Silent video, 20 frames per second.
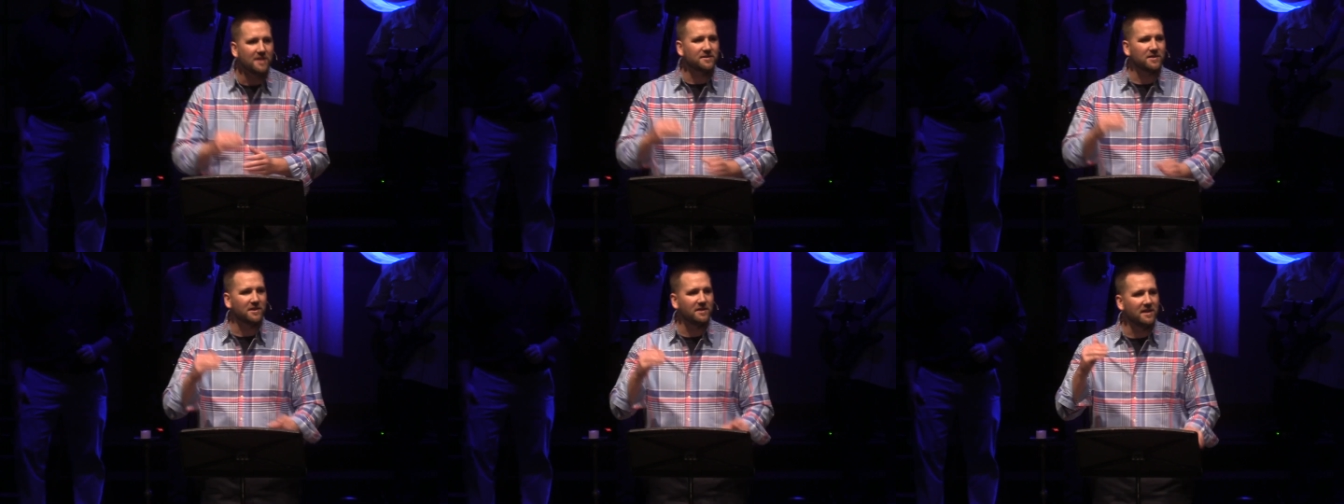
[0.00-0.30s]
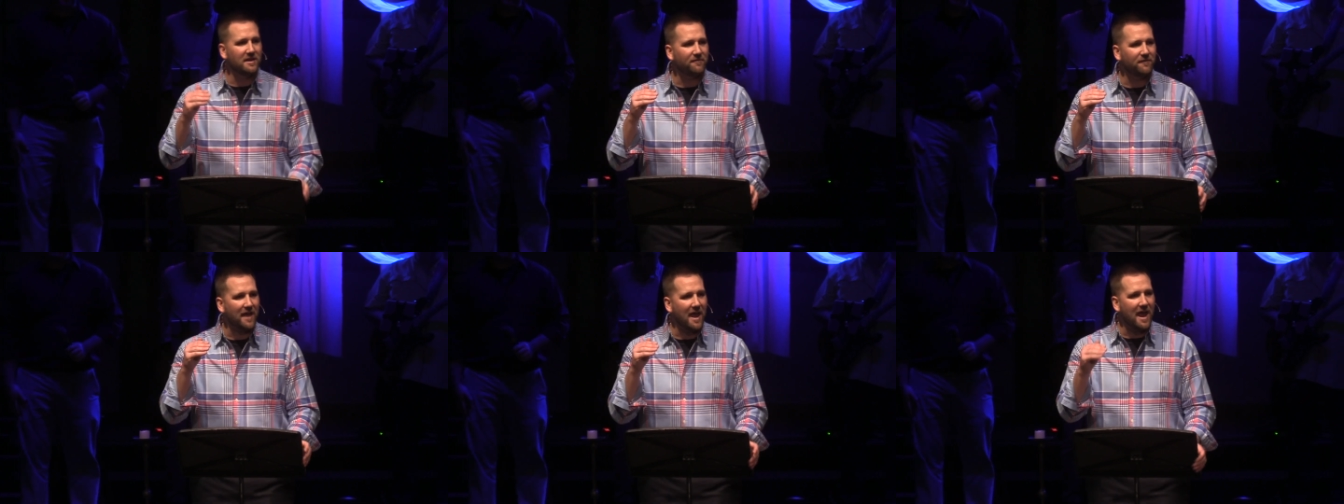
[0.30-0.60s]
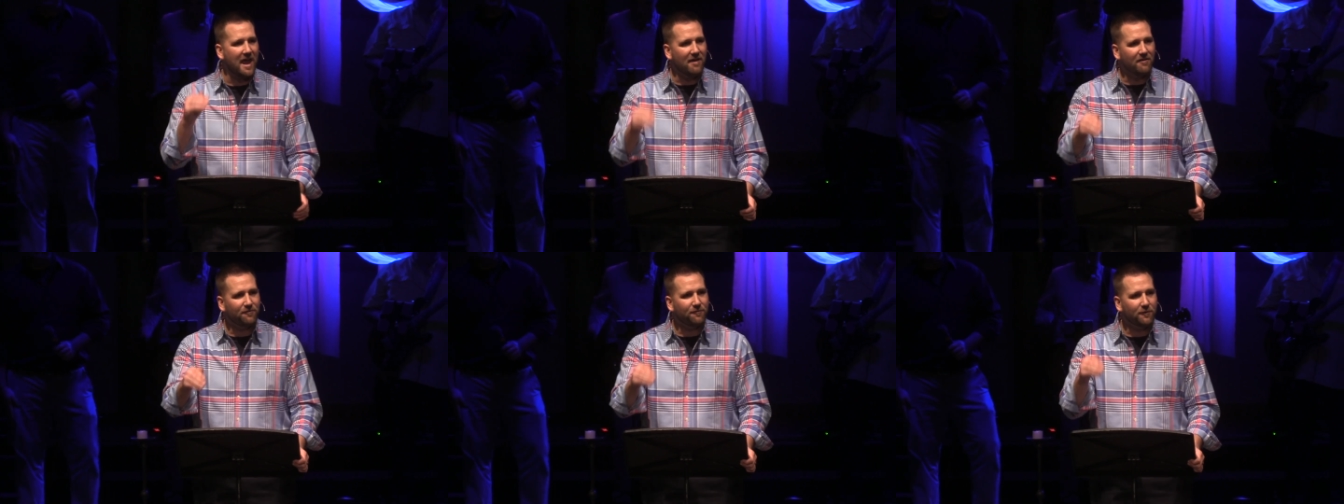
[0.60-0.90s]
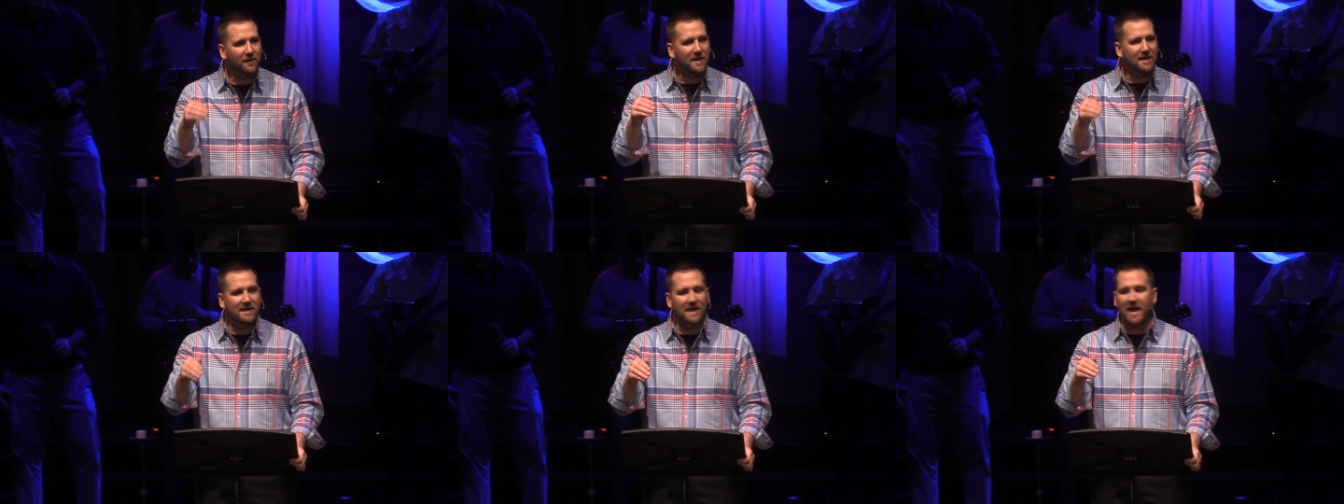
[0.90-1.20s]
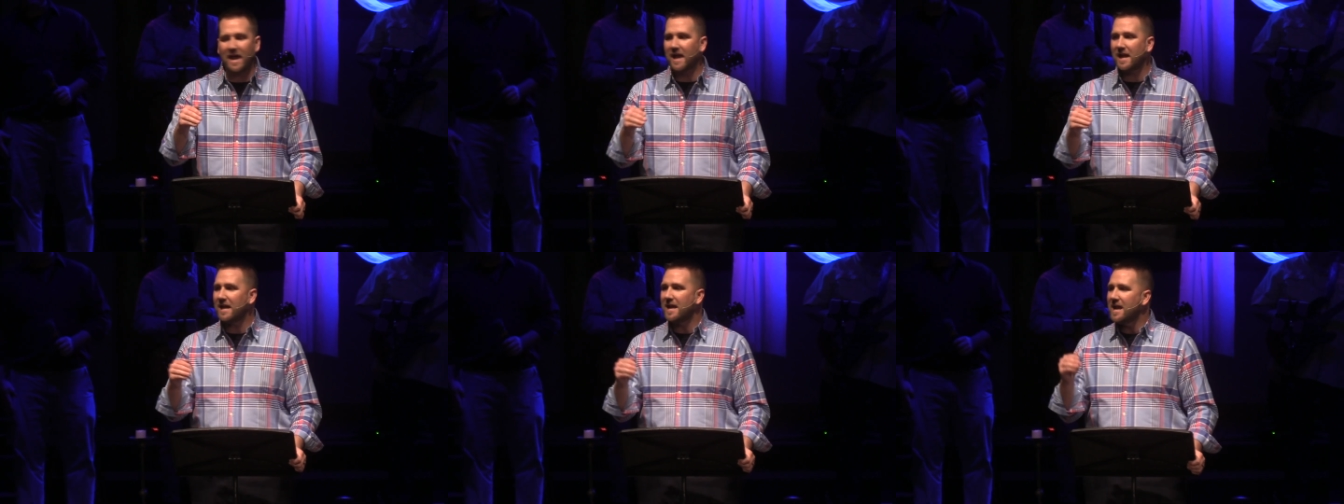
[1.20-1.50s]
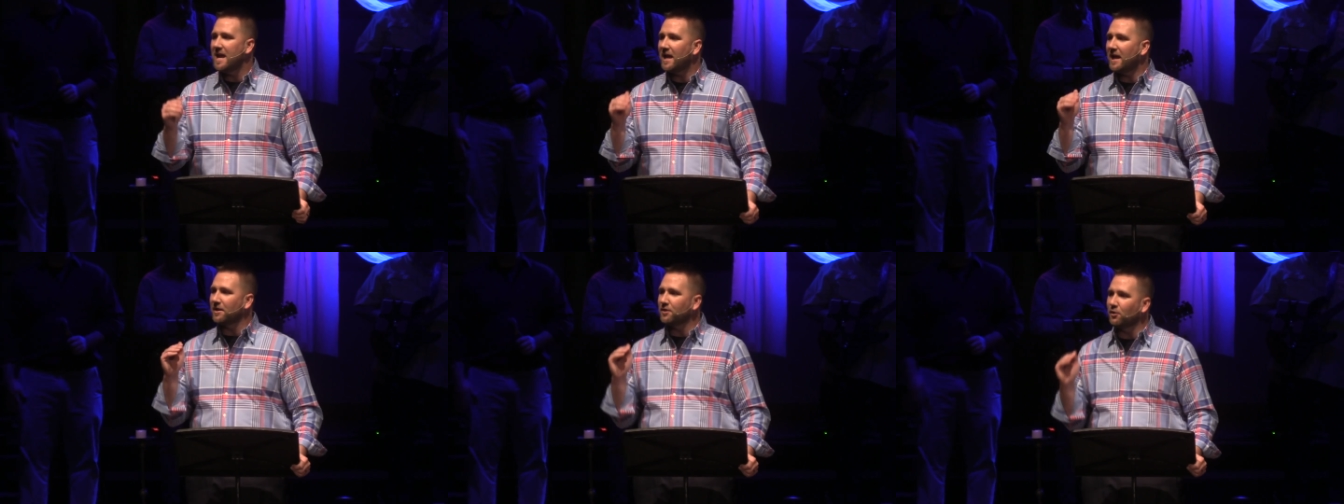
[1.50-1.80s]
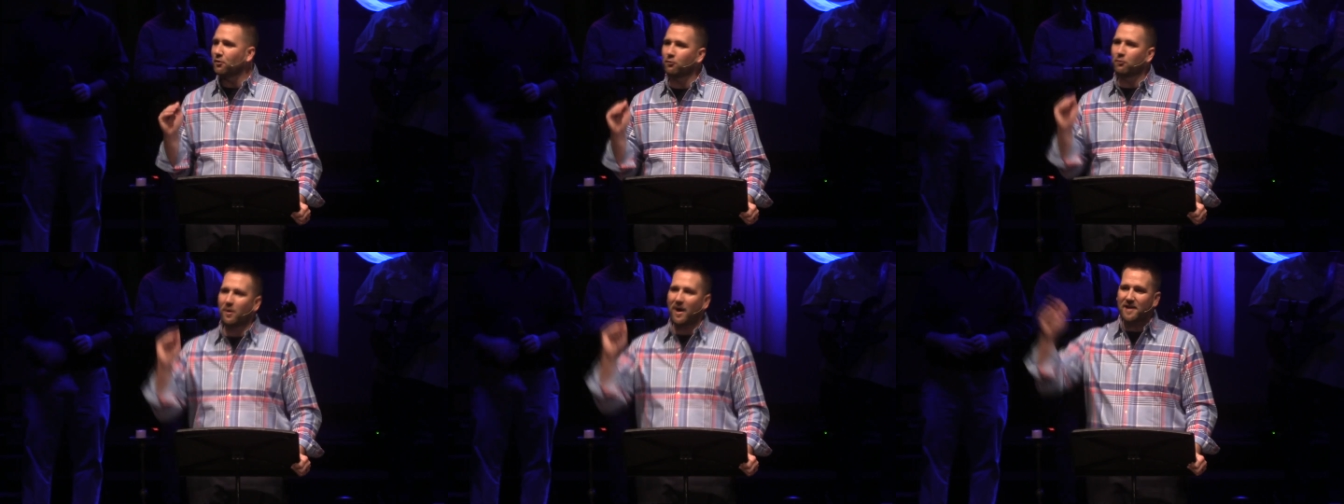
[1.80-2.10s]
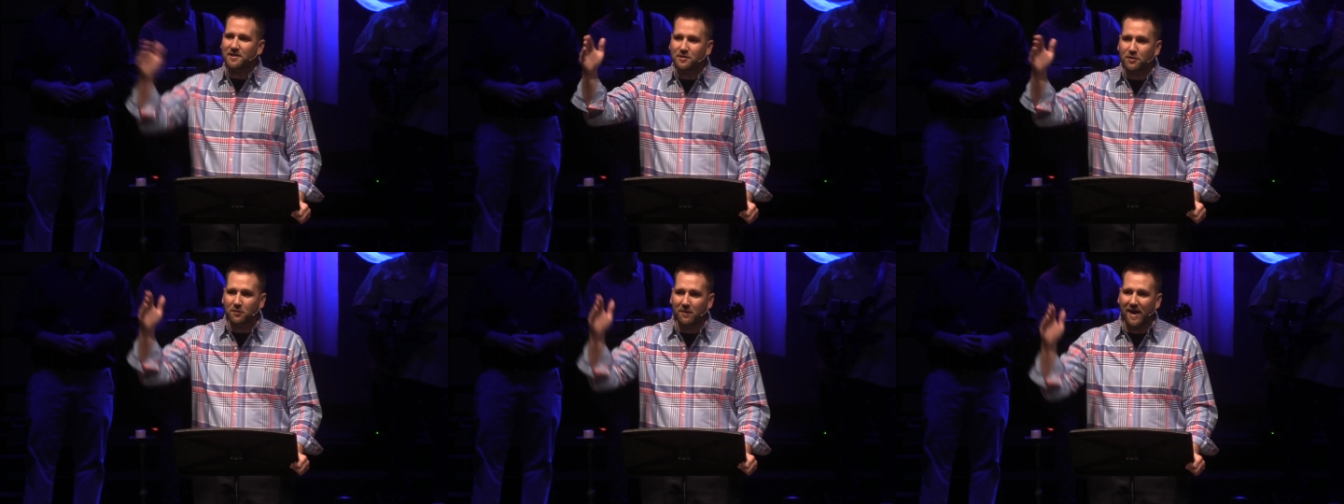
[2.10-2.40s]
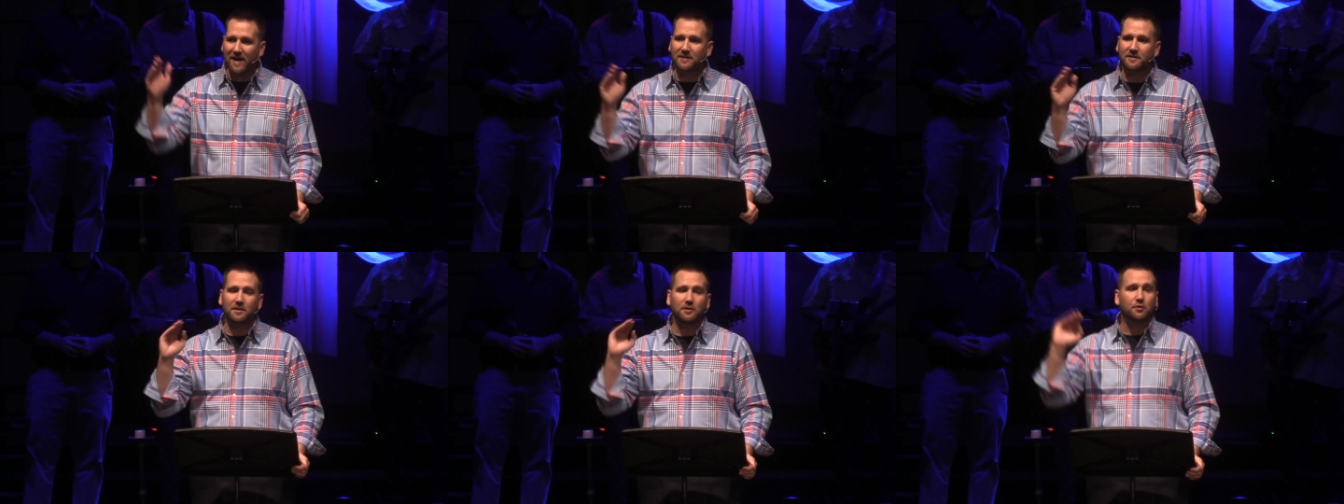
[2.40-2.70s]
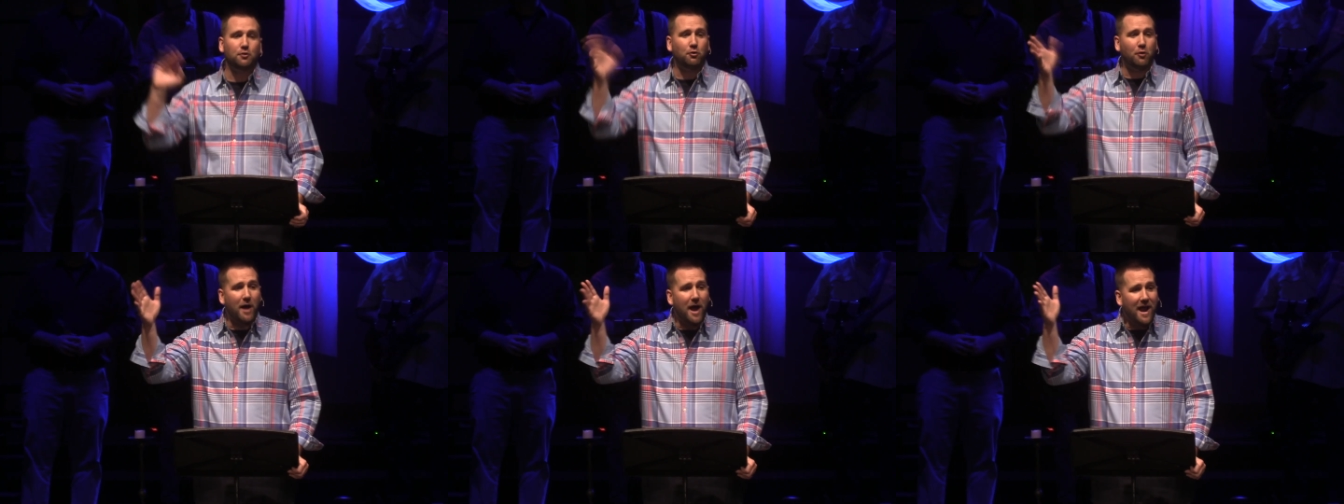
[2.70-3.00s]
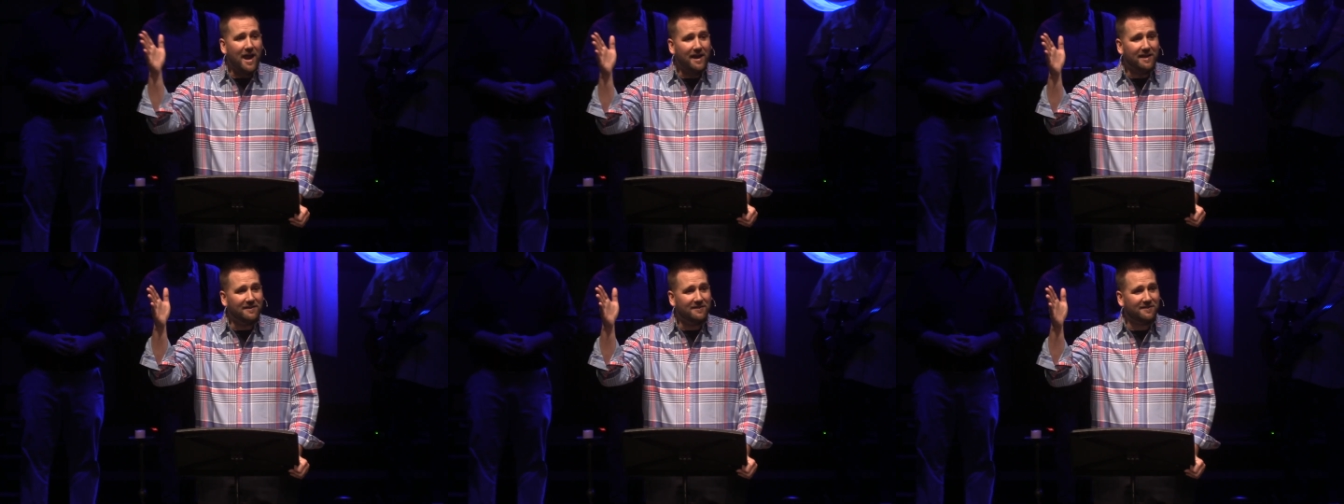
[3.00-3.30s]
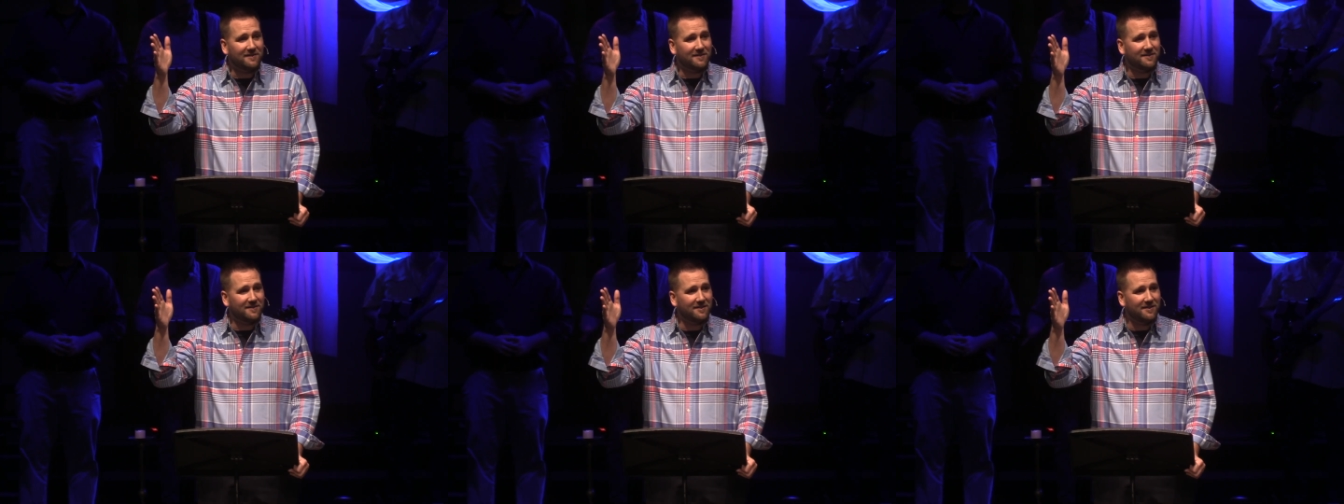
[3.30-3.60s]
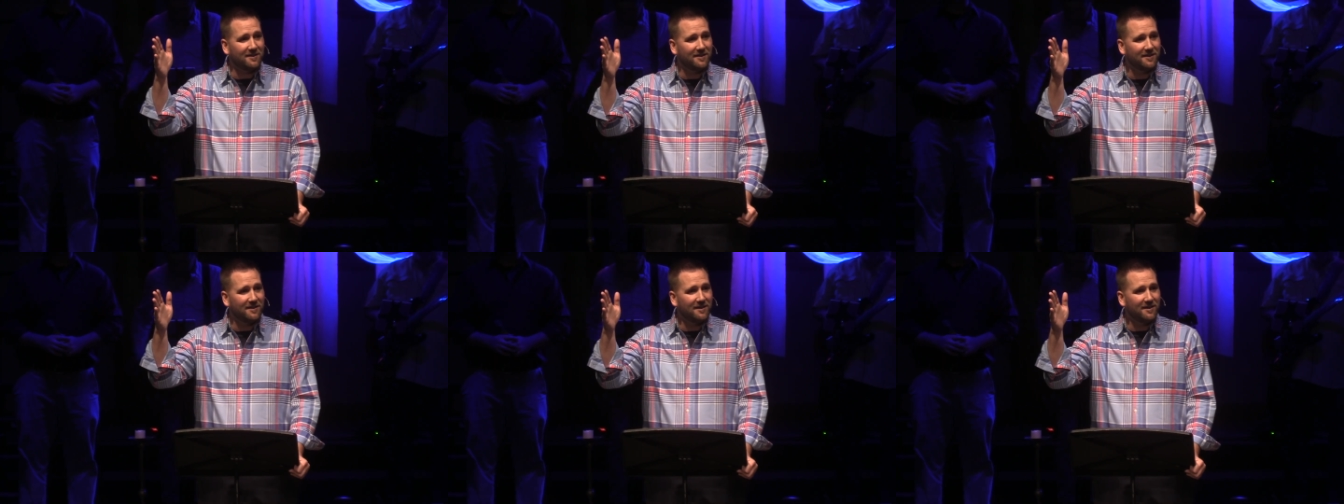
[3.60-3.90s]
to live every day in the resurrected Christ.